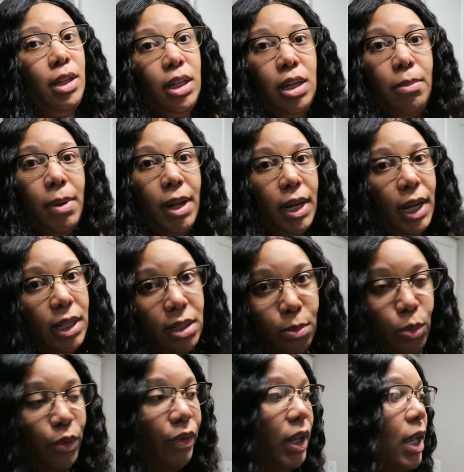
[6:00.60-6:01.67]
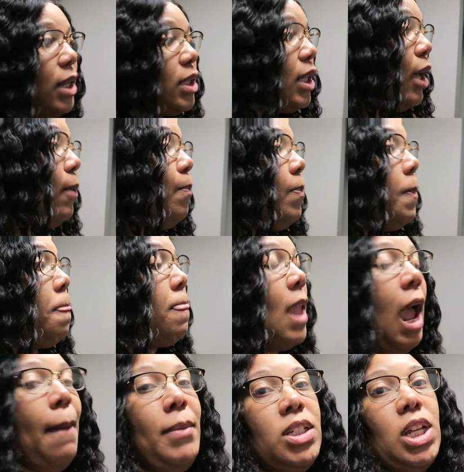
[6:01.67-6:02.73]
you better get to moving. So
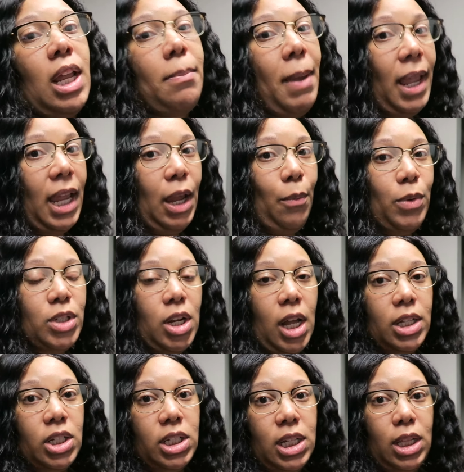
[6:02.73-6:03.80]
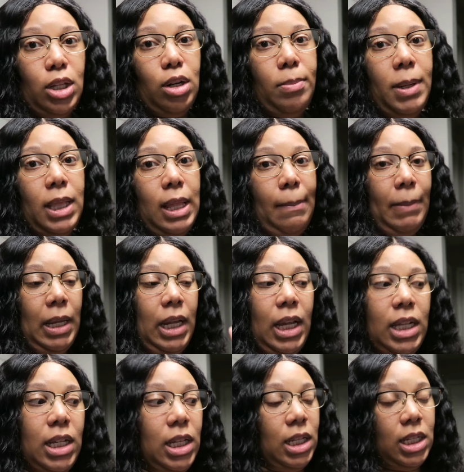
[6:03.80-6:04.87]
I'm gonna check back in with y'all just a little bit. Let me
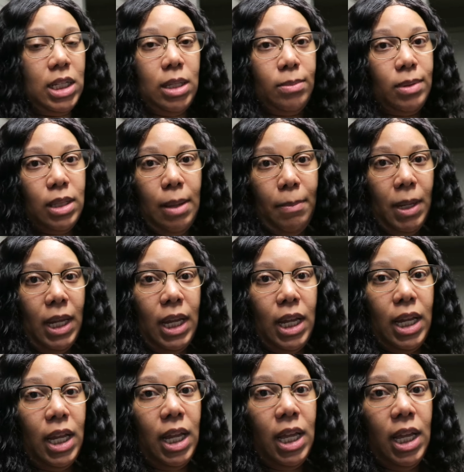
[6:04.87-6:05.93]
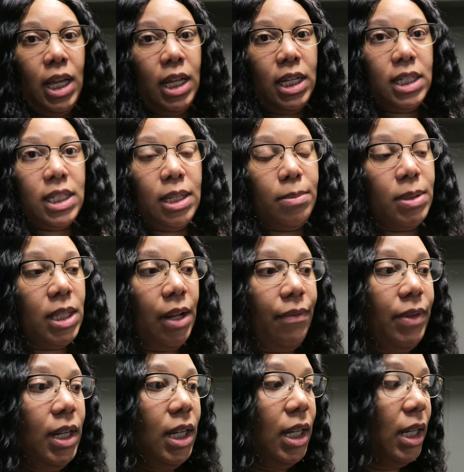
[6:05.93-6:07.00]
get some
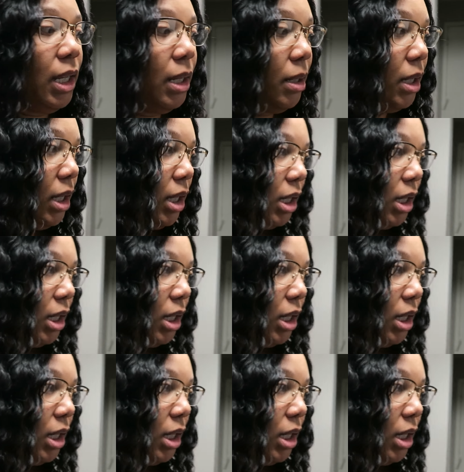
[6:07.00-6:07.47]
stuff done.